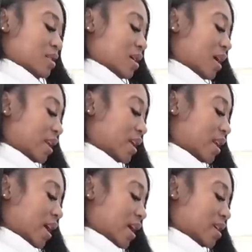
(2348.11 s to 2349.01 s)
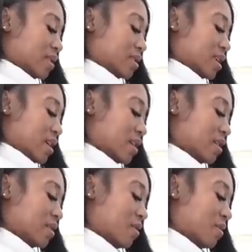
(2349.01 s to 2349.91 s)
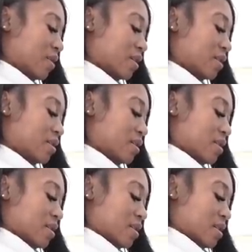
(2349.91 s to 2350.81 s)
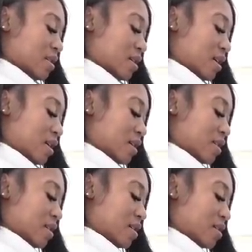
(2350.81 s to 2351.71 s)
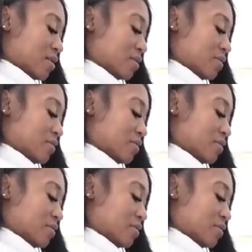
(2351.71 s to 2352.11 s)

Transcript: honey glaze going. And yeah,